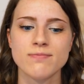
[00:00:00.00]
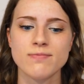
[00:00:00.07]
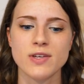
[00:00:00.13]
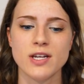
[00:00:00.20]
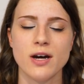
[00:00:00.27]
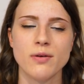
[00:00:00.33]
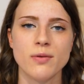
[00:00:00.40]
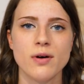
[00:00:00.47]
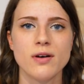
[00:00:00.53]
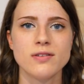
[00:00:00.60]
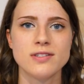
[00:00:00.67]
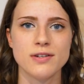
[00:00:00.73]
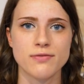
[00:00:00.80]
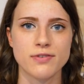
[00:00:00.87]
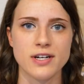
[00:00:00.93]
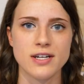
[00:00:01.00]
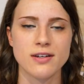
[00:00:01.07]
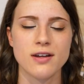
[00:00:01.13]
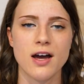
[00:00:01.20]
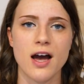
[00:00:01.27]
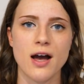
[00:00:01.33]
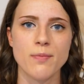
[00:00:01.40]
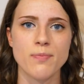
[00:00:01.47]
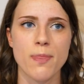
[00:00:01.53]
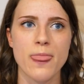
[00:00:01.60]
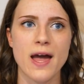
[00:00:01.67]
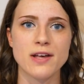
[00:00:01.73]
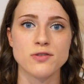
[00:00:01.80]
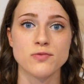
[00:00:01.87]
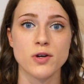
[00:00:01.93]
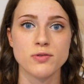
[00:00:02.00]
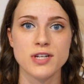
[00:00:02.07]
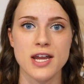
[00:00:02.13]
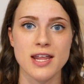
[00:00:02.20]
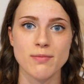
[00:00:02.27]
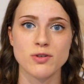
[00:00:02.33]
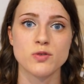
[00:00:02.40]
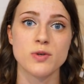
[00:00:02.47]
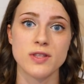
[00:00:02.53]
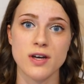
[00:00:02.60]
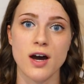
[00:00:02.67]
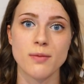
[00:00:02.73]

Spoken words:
you know, different as rotating between the